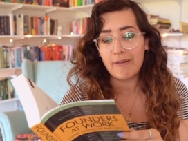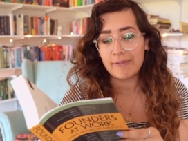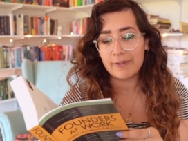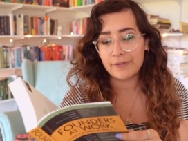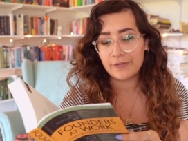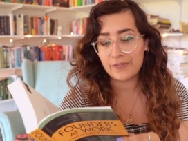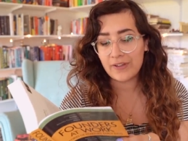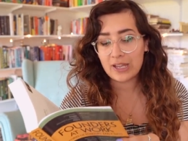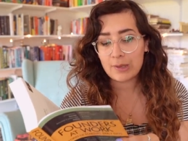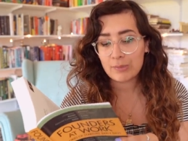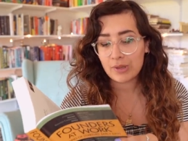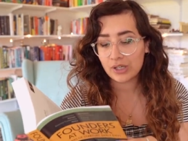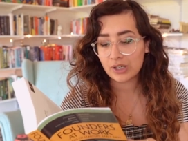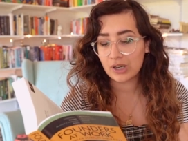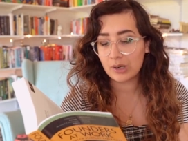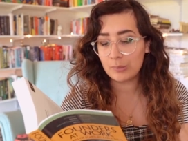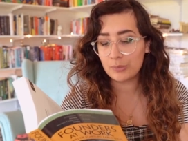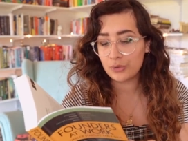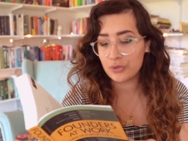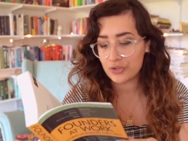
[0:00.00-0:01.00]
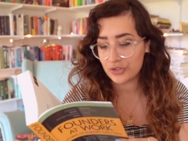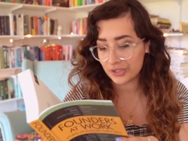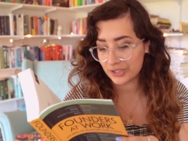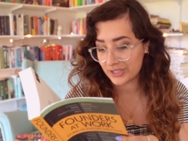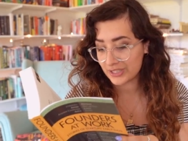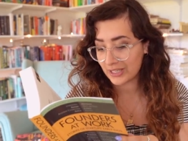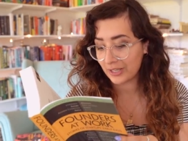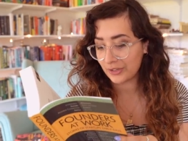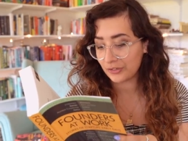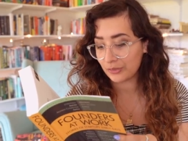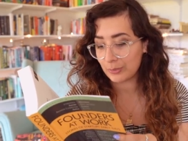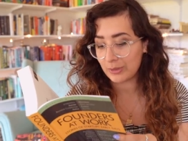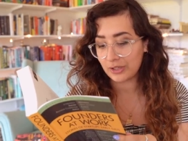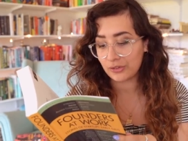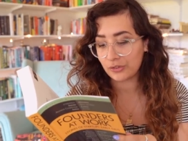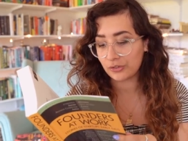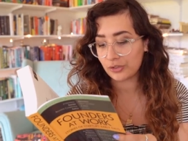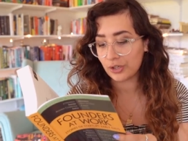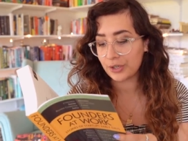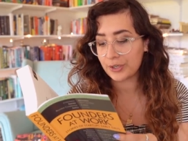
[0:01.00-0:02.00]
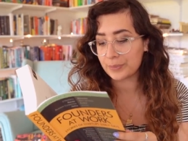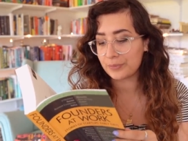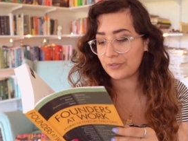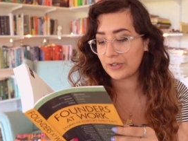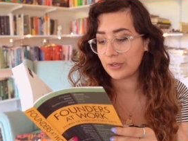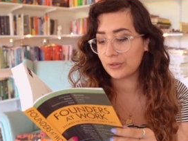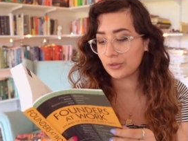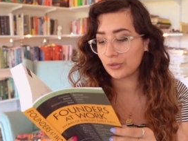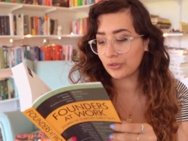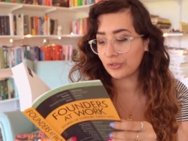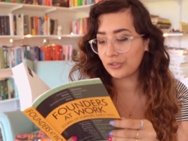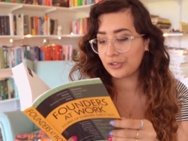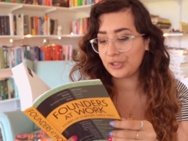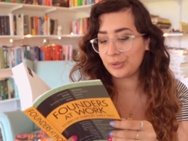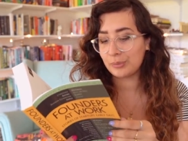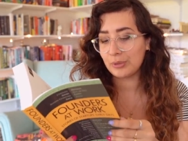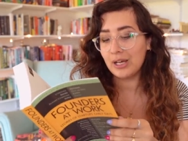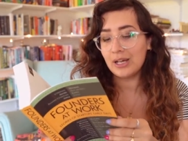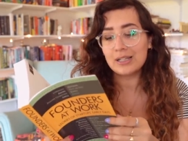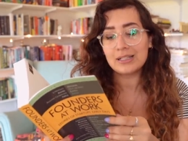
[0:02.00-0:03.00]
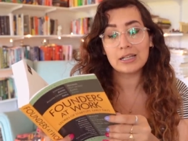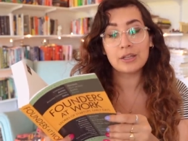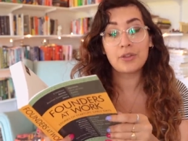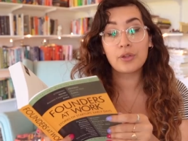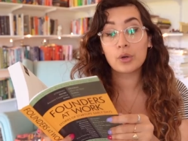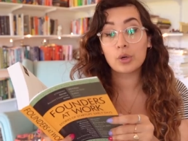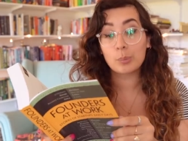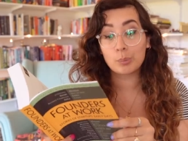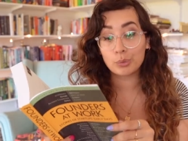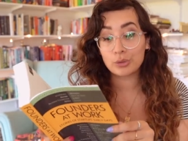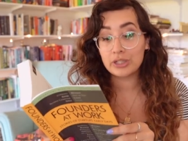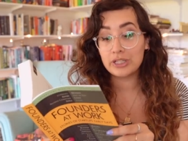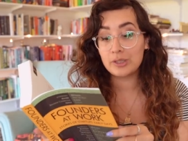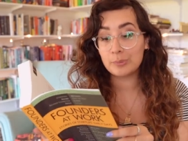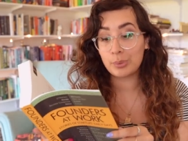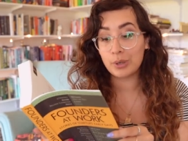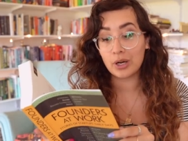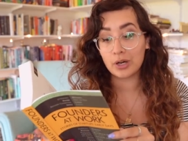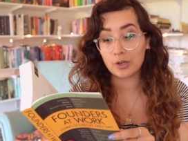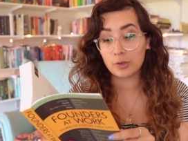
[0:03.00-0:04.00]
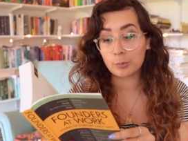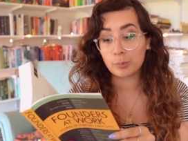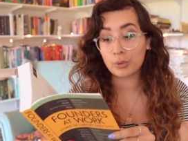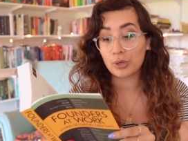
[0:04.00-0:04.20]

The fame that comes with success makes startup founders seem like they're a breed apart.